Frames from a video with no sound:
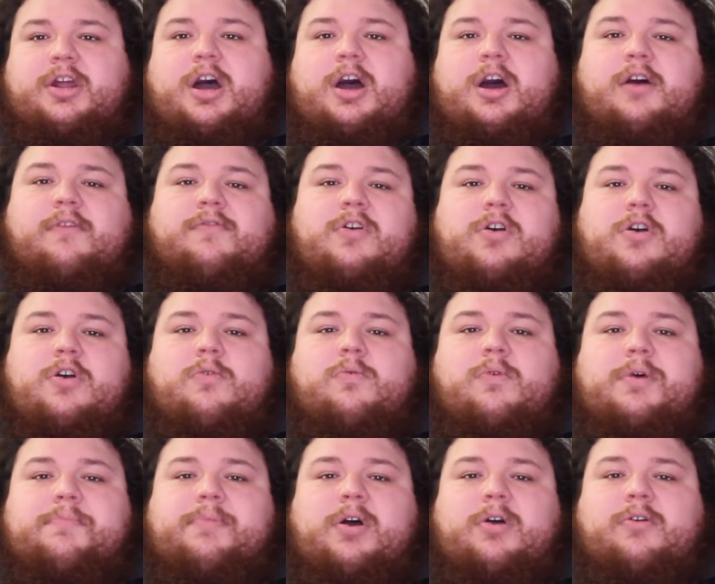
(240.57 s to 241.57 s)
of
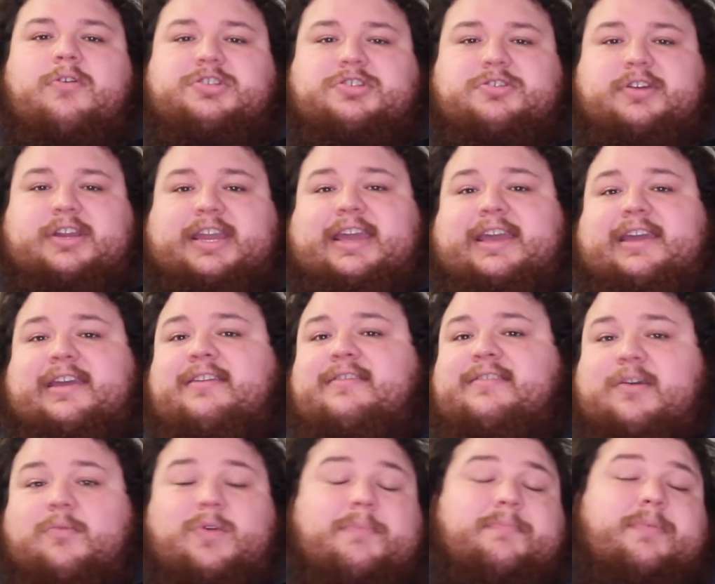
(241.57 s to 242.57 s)
what poetry is
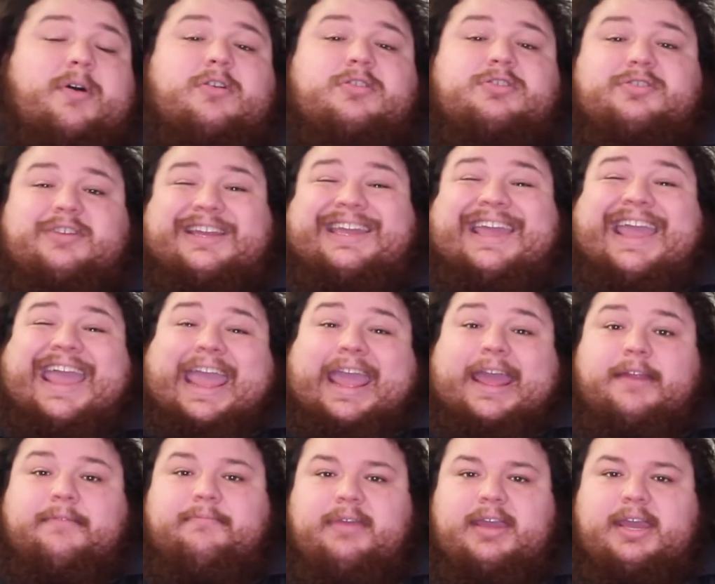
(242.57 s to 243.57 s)
and what poetry
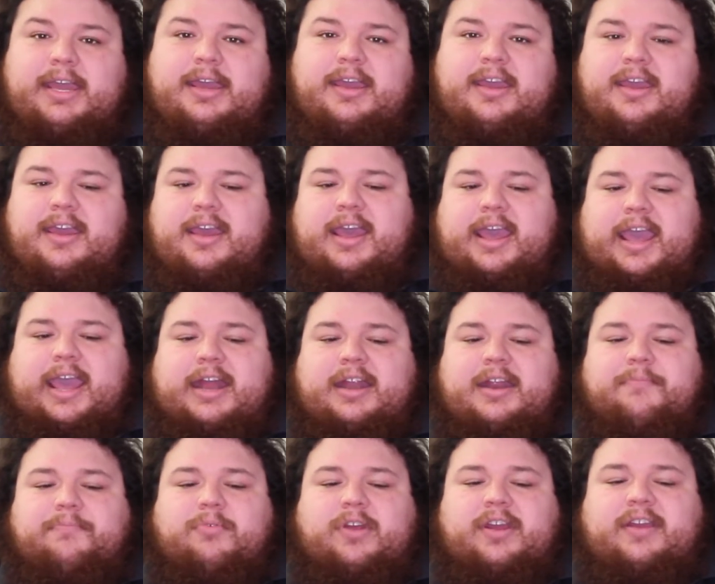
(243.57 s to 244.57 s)
can be, and
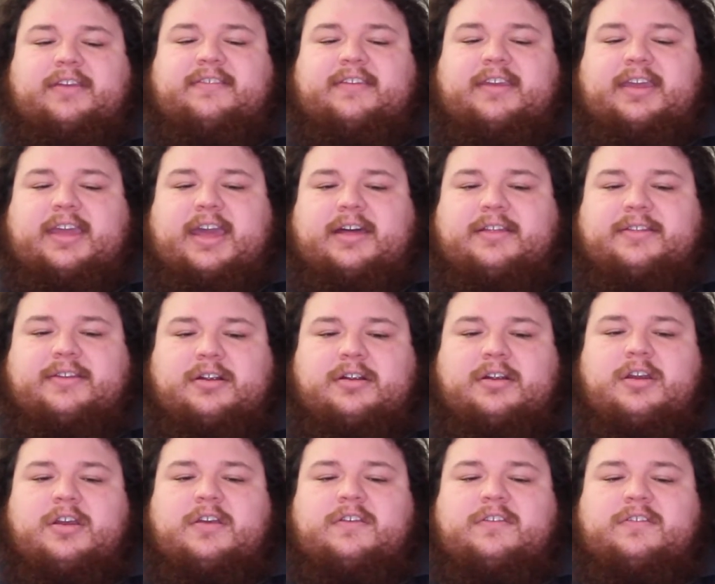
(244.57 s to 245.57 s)
it brings
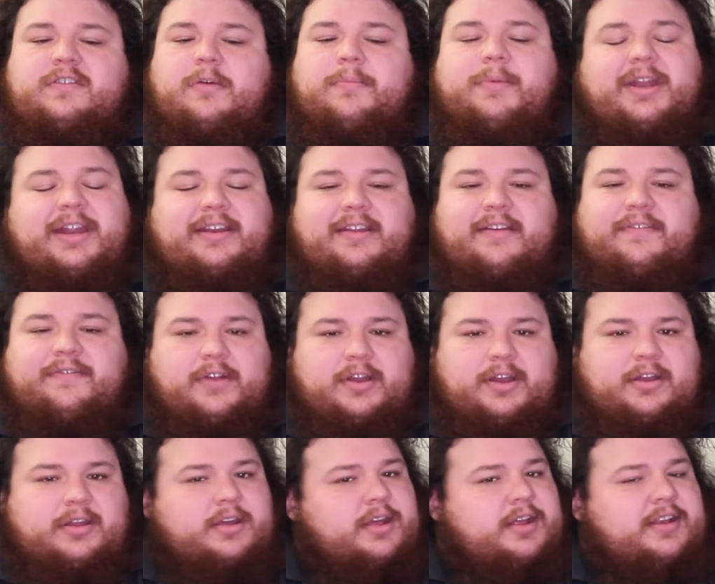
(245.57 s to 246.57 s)
together so many
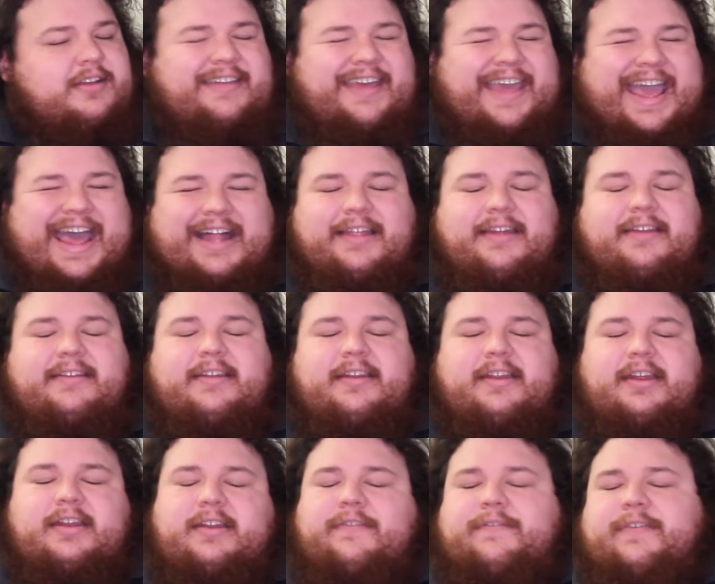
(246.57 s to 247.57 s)
different talented
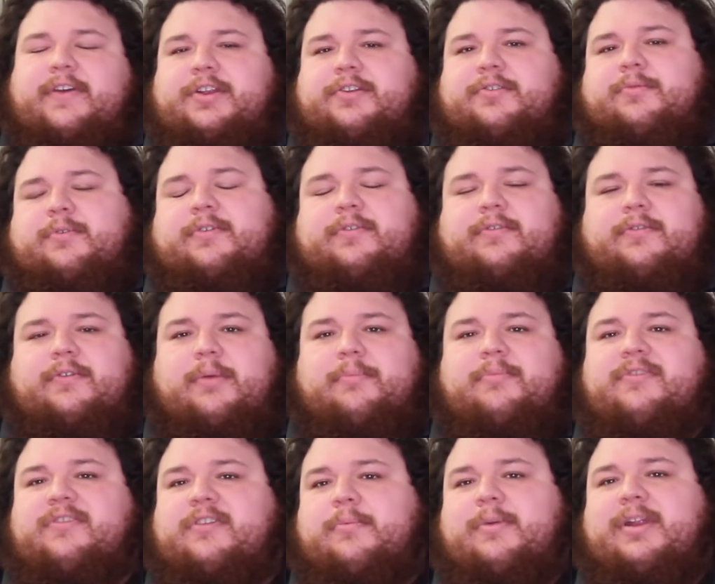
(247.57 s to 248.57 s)
individuals from
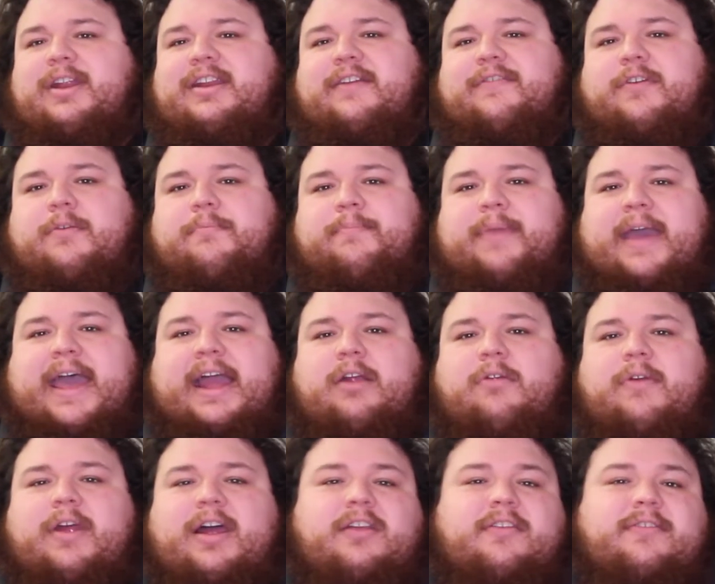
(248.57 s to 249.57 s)
so many different
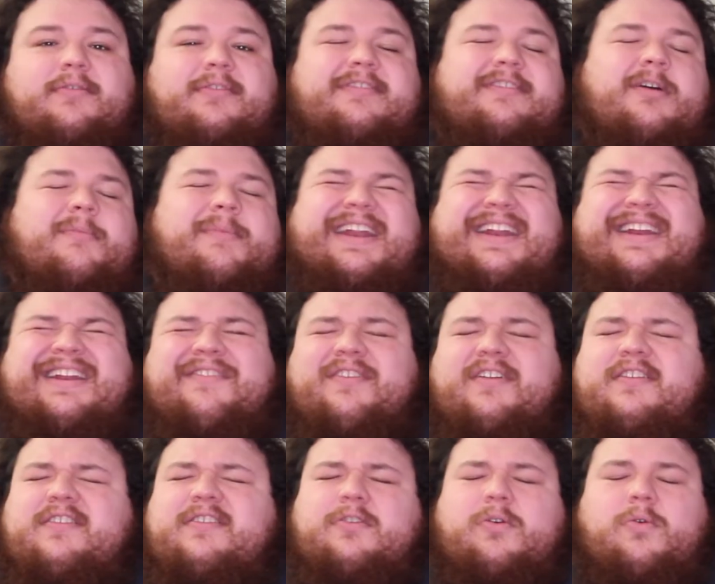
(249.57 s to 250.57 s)
backgrounds, so many
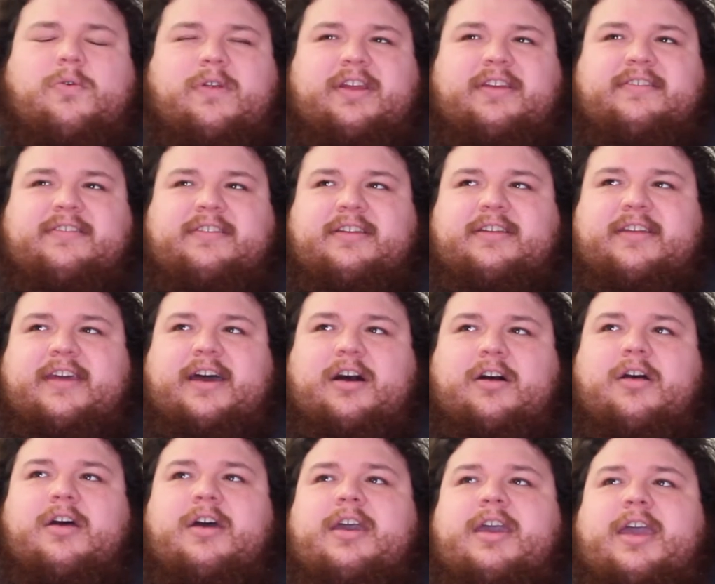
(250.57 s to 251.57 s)
different stories to
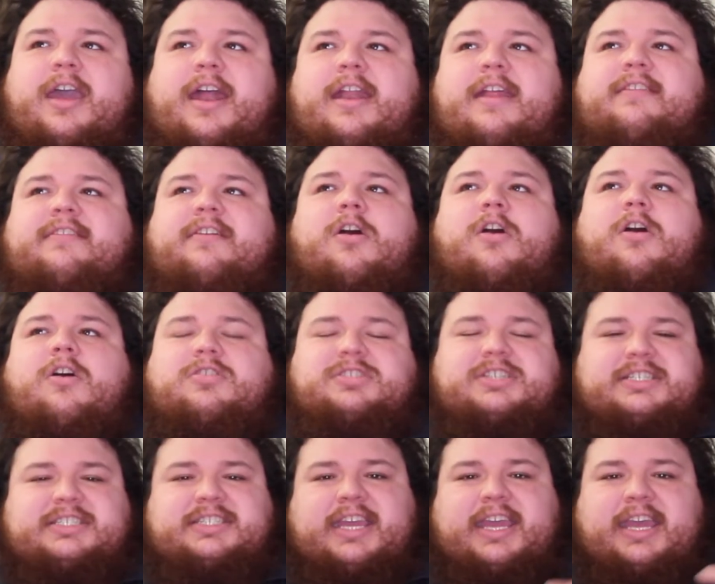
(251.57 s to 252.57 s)
tell, and it's all
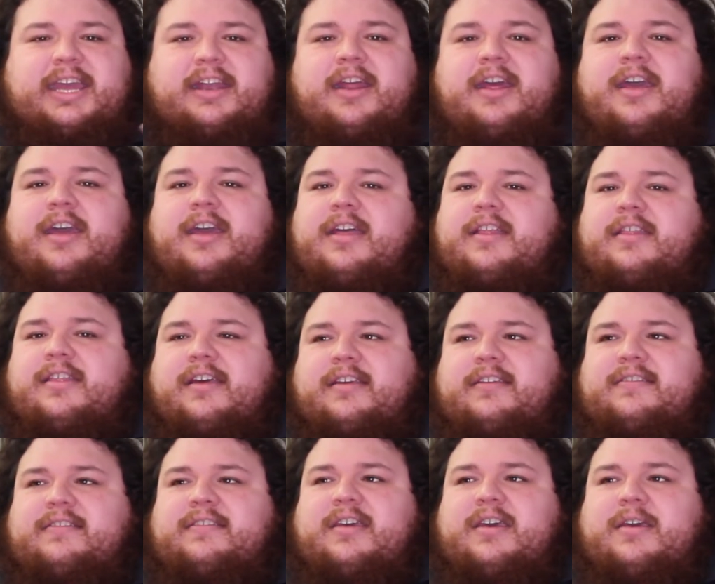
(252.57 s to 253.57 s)
just in
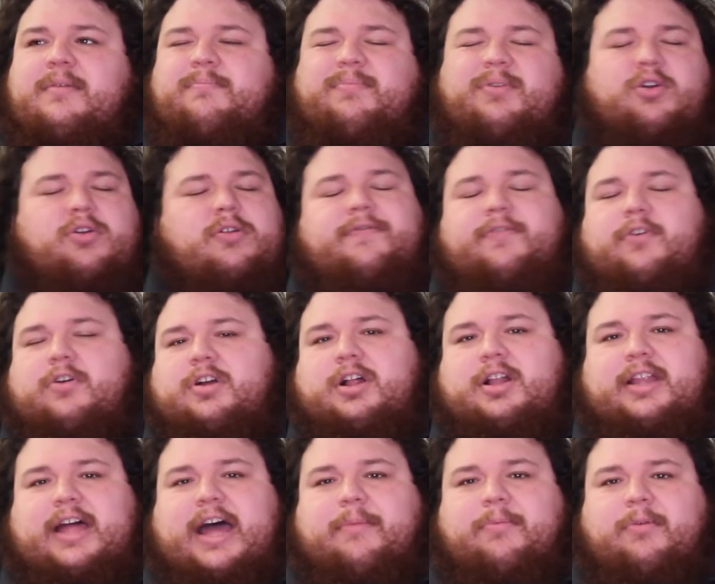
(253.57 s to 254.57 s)
this beautiful
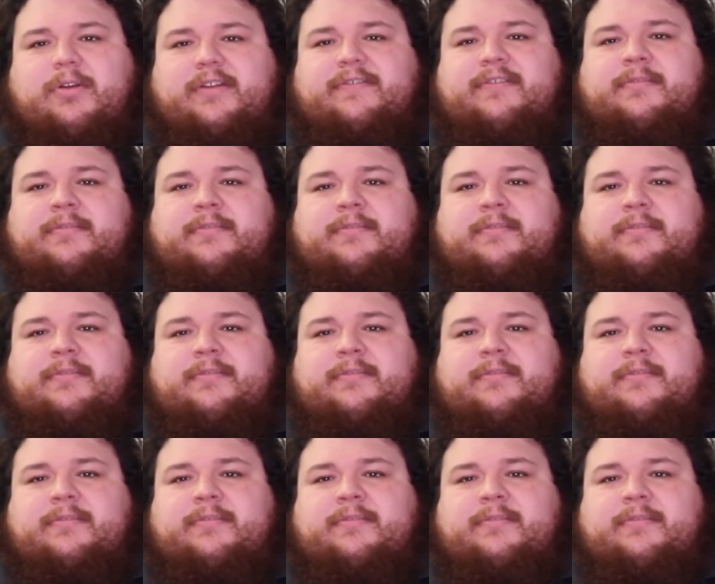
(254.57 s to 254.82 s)
collaborative